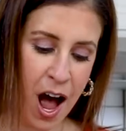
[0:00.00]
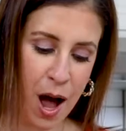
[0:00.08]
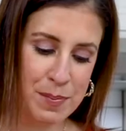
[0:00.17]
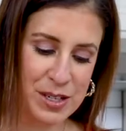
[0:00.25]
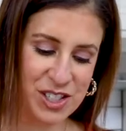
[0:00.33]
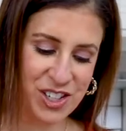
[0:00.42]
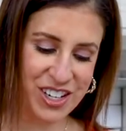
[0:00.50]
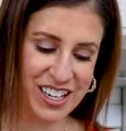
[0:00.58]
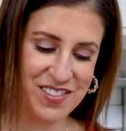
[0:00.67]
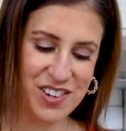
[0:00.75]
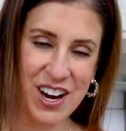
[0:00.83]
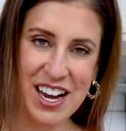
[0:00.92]
I'll be sure to
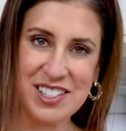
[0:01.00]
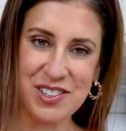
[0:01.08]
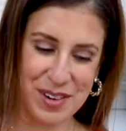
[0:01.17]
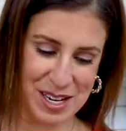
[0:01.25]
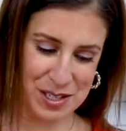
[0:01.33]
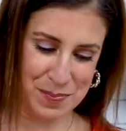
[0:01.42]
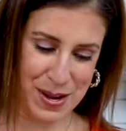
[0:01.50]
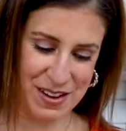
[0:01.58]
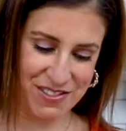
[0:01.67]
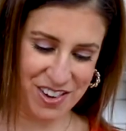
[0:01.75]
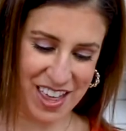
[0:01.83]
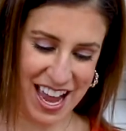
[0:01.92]
give you guys a recipe
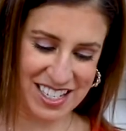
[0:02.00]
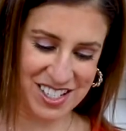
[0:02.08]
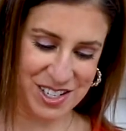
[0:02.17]
for that